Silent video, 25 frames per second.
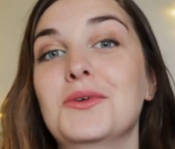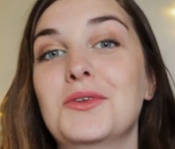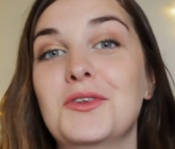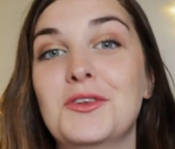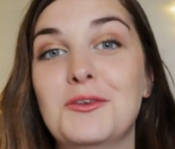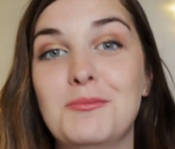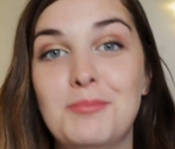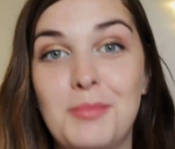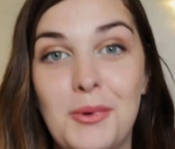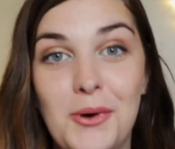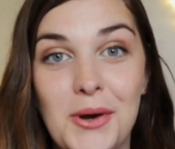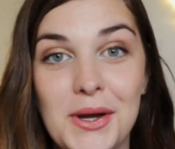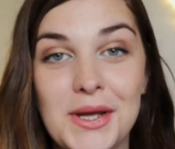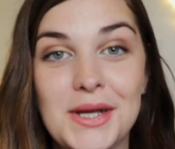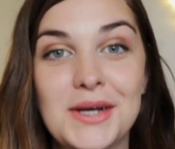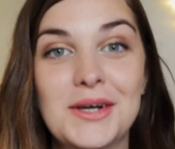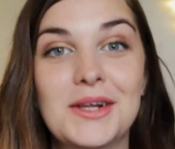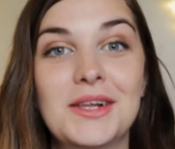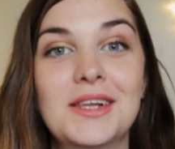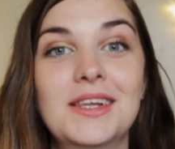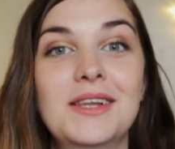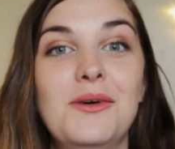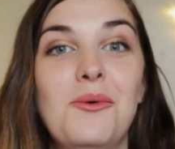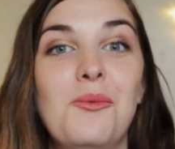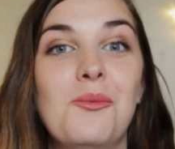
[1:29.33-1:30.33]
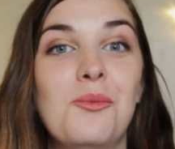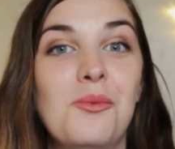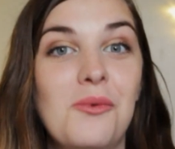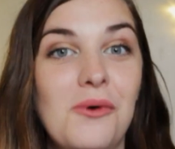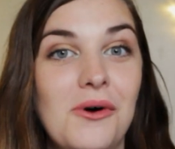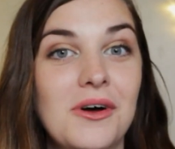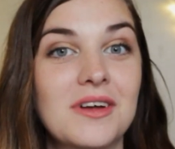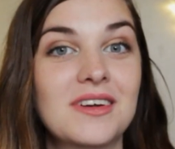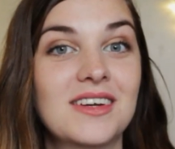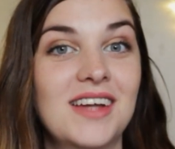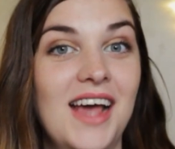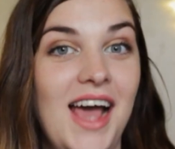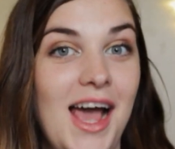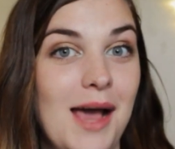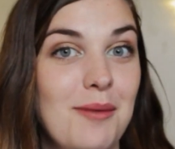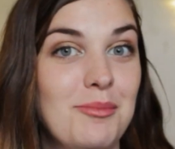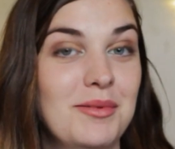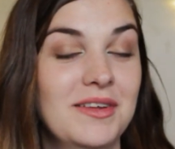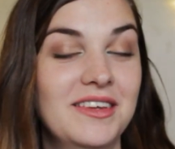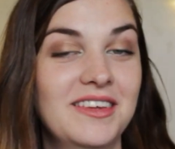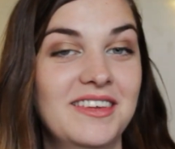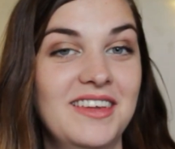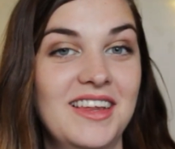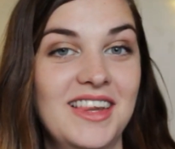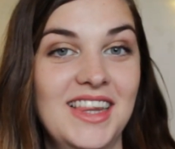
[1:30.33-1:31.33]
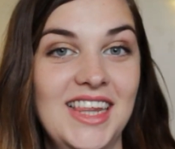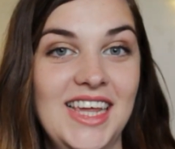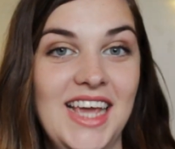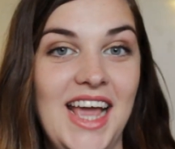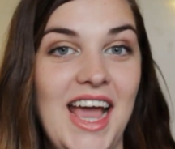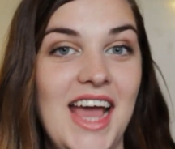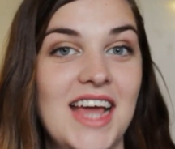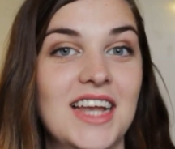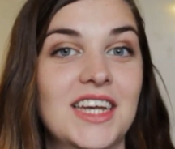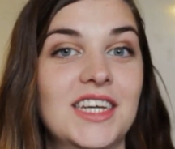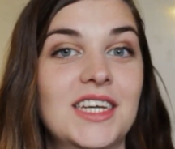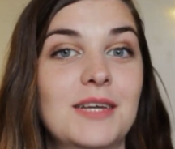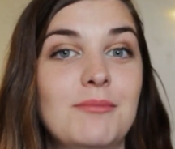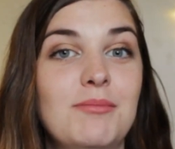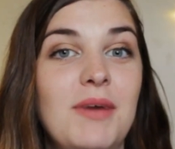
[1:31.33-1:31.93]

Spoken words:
spoil what happens at the end,